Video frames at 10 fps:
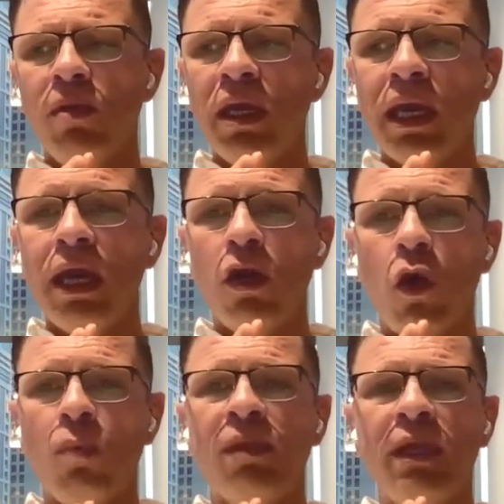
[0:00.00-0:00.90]

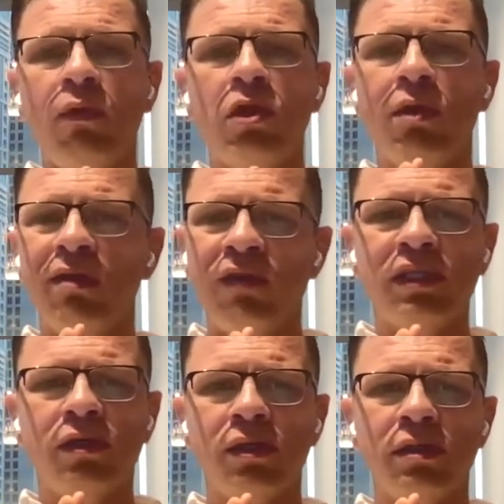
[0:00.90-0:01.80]
communicate openly with your
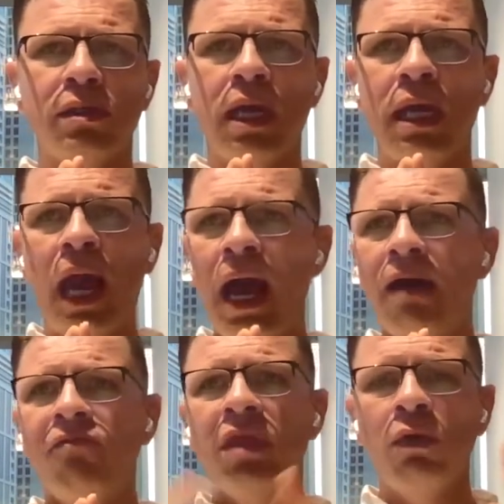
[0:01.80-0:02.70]
investors, and
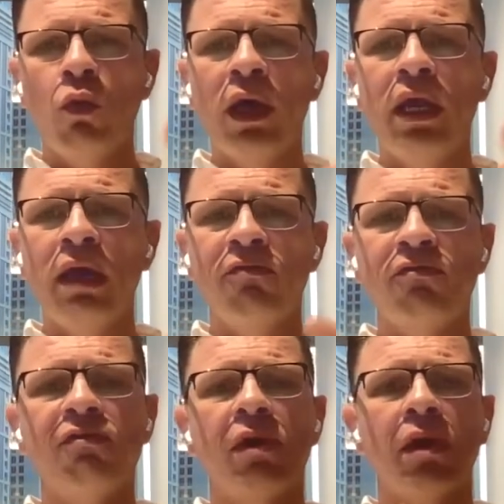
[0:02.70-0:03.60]
have the what
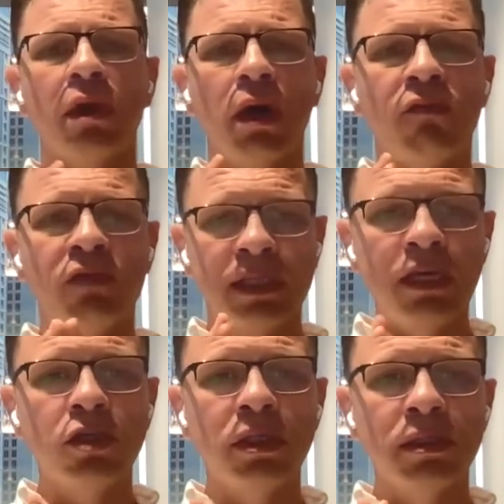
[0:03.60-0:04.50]
if
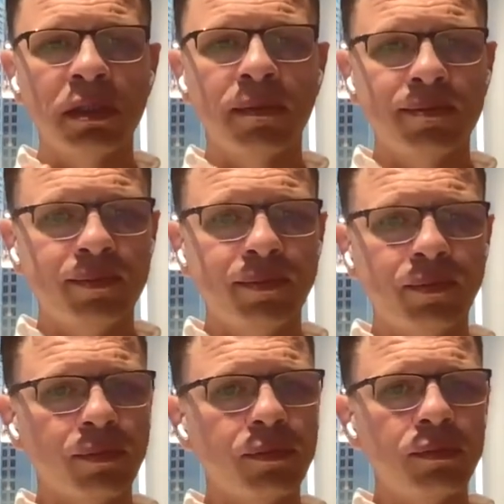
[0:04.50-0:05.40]
conversations,
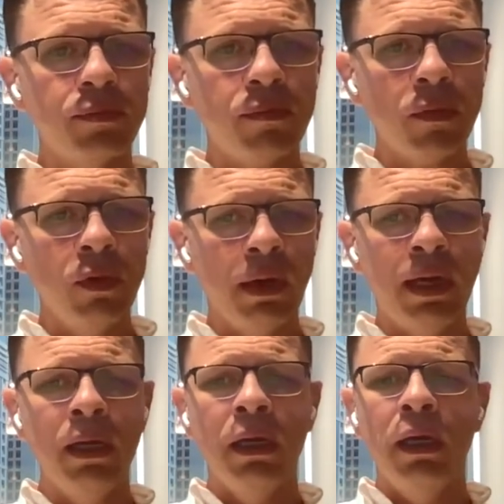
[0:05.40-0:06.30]

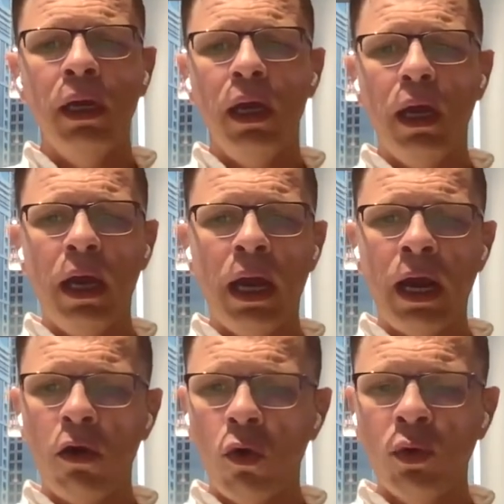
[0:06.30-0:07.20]
right?
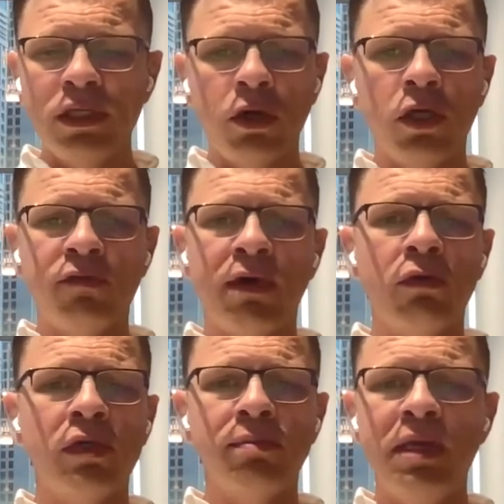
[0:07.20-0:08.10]
And I always urge
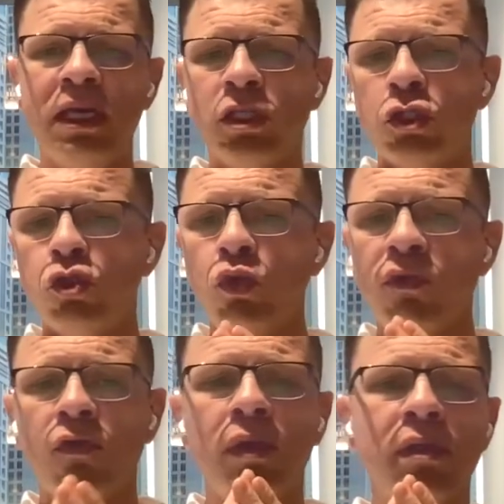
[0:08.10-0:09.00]
founders be as
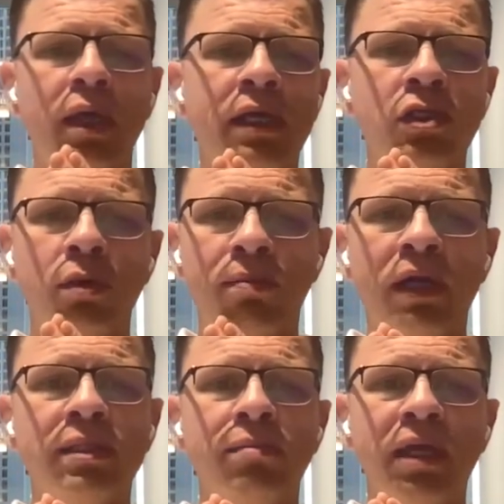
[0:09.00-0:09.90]
truthful as you
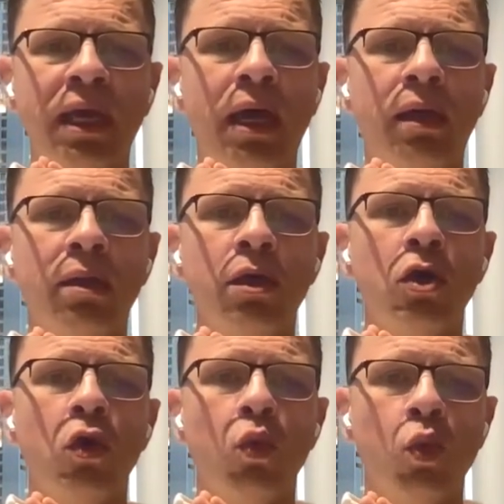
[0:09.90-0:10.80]
possibly can
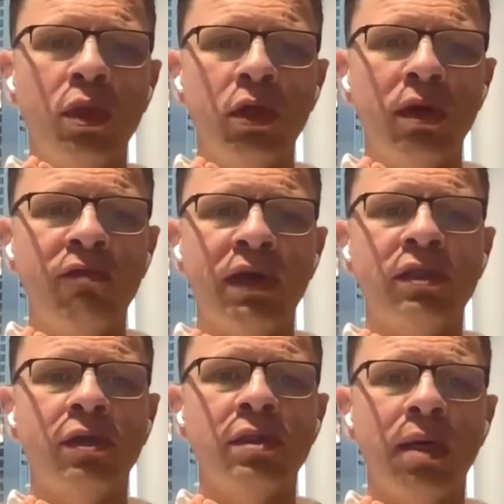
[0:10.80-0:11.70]
with your
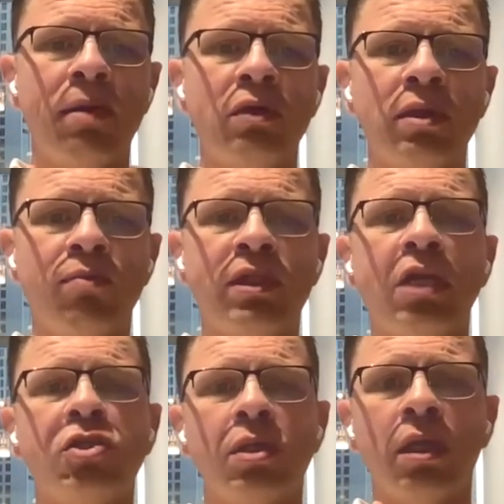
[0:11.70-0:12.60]
investors about the
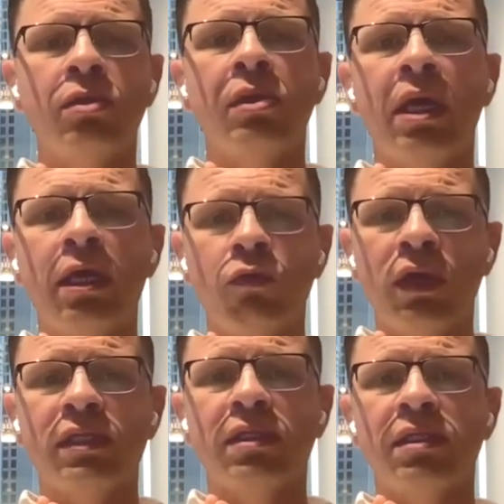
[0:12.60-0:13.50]
potential
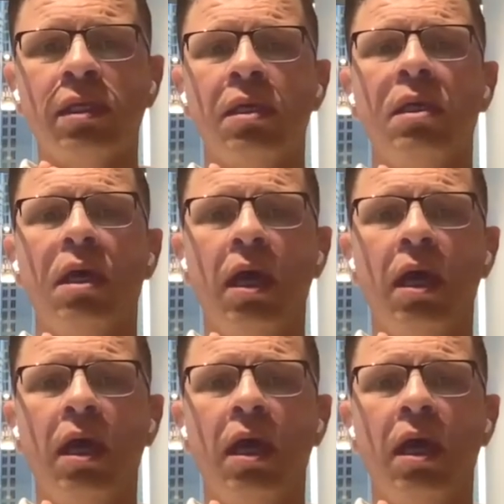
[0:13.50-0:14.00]
underlying risks